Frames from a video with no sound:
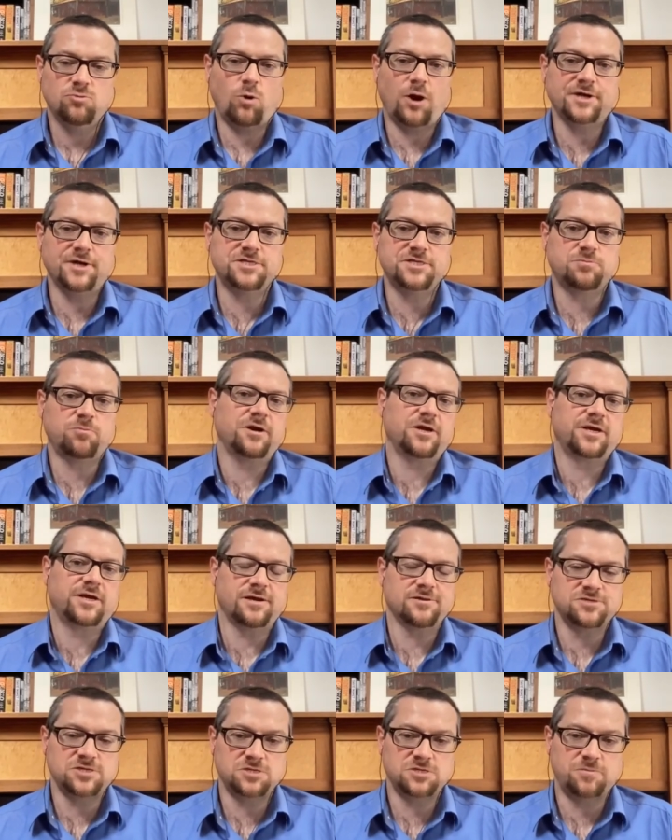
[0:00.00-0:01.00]
widespread
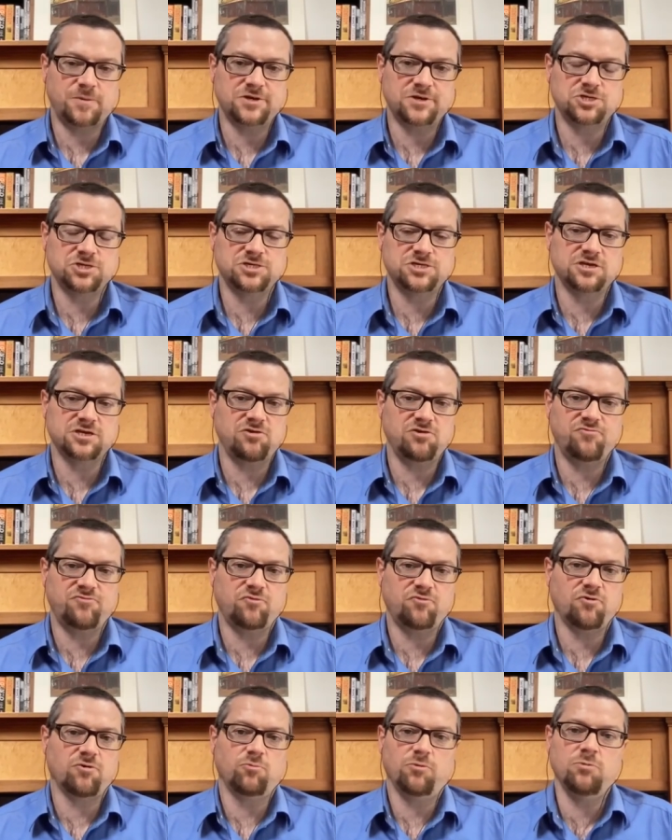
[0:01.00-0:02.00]
account suspensions in
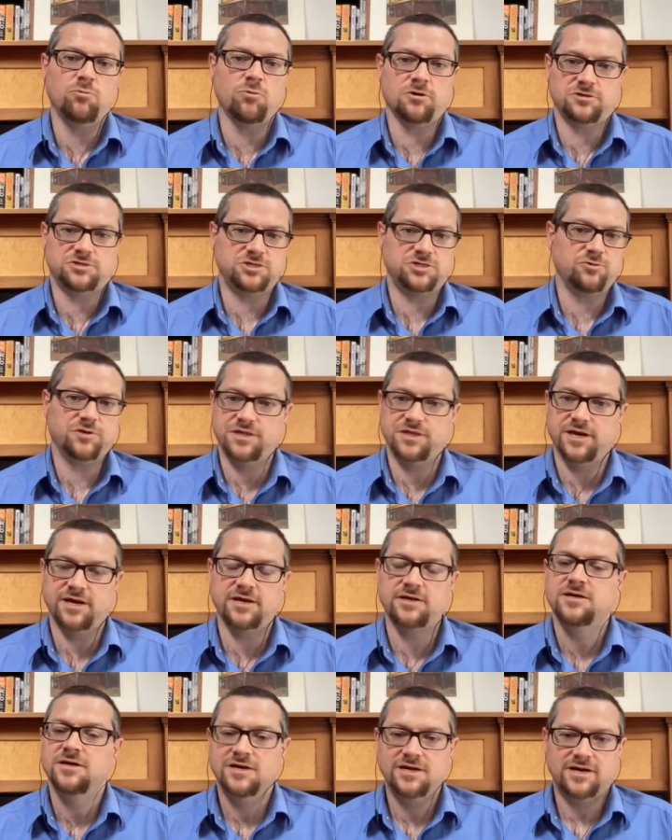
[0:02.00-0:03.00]
Q4. We weren't doing
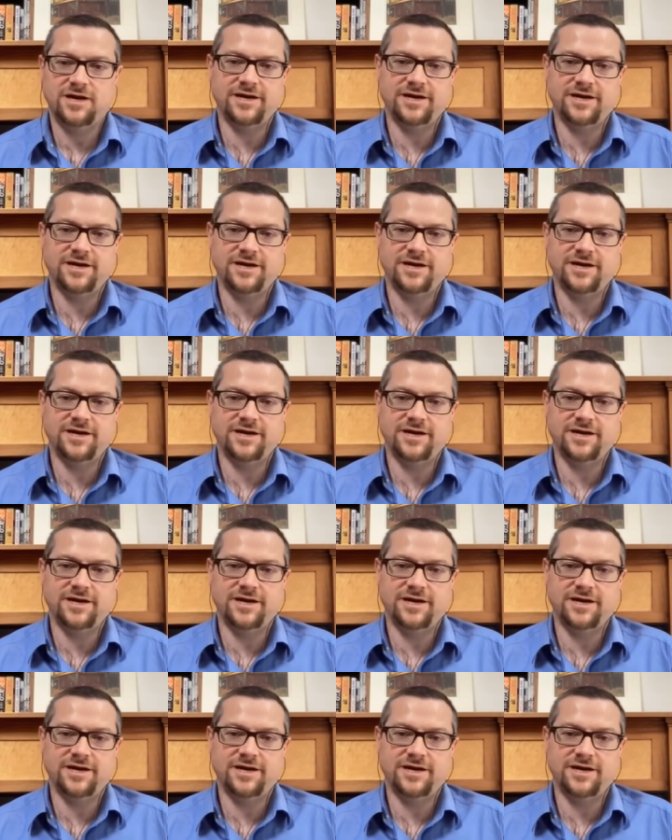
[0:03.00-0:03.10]
that.